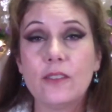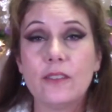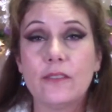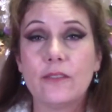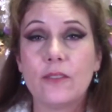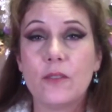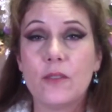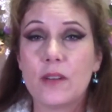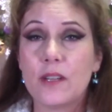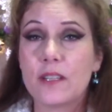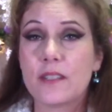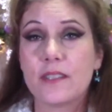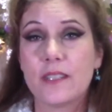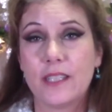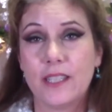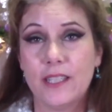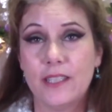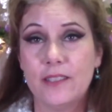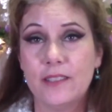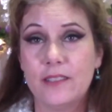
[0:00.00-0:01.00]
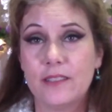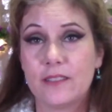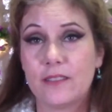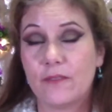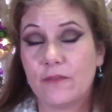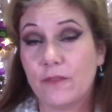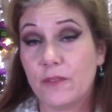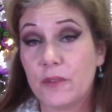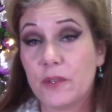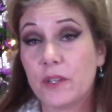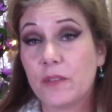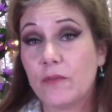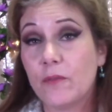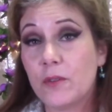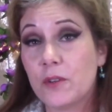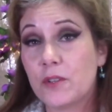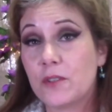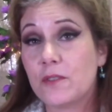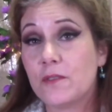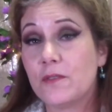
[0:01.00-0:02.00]
of course, is Fairy
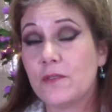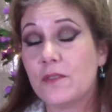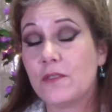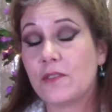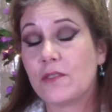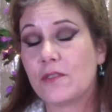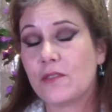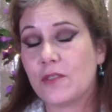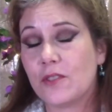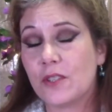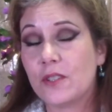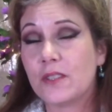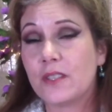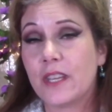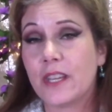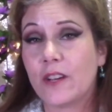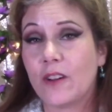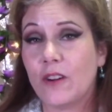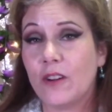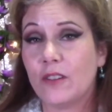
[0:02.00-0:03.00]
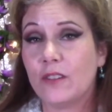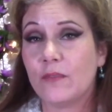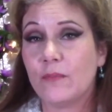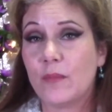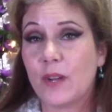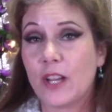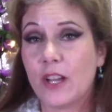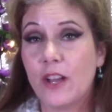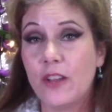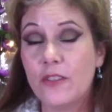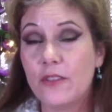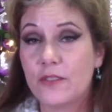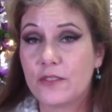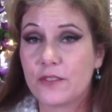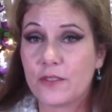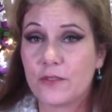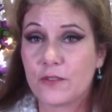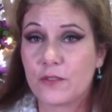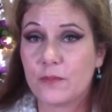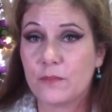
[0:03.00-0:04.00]
Fortunes, just like all of my other
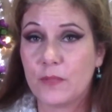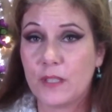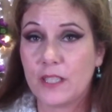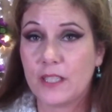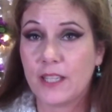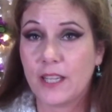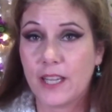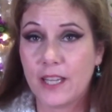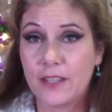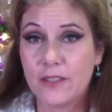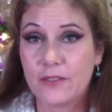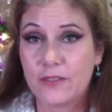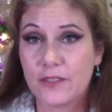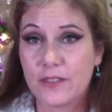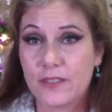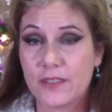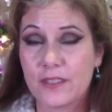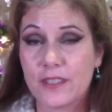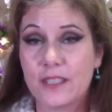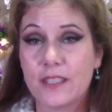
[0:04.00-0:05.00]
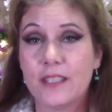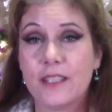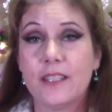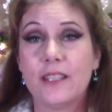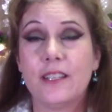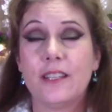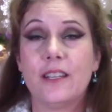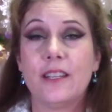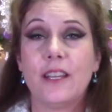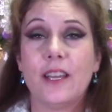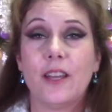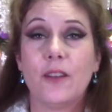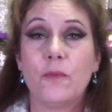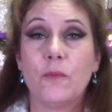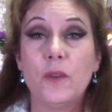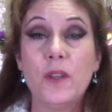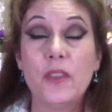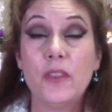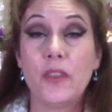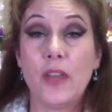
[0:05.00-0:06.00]
social media handles. And
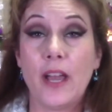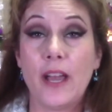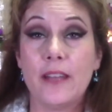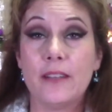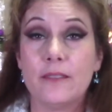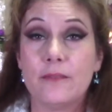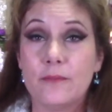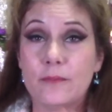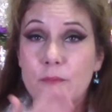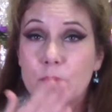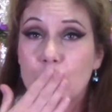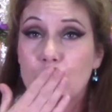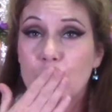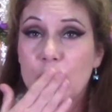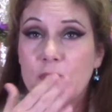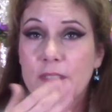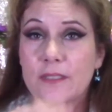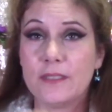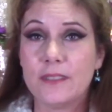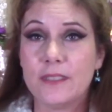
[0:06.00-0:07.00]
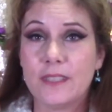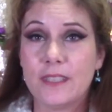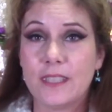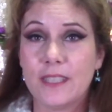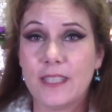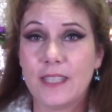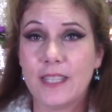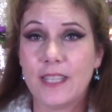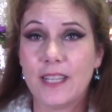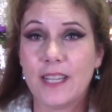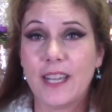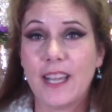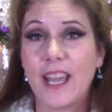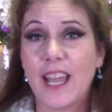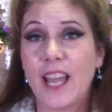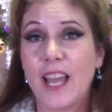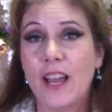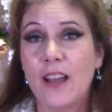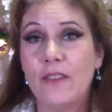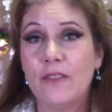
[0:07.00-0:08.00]
with that,
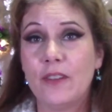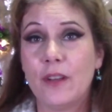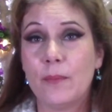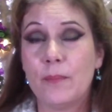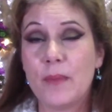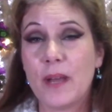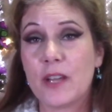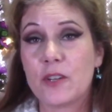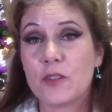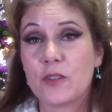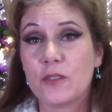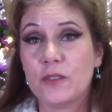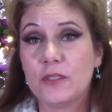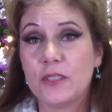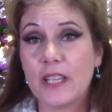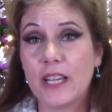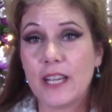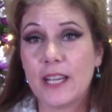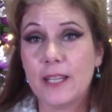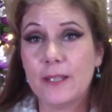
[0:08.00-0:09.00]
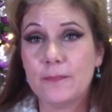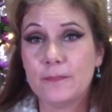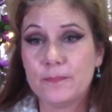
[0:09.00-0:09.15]
have a magical day.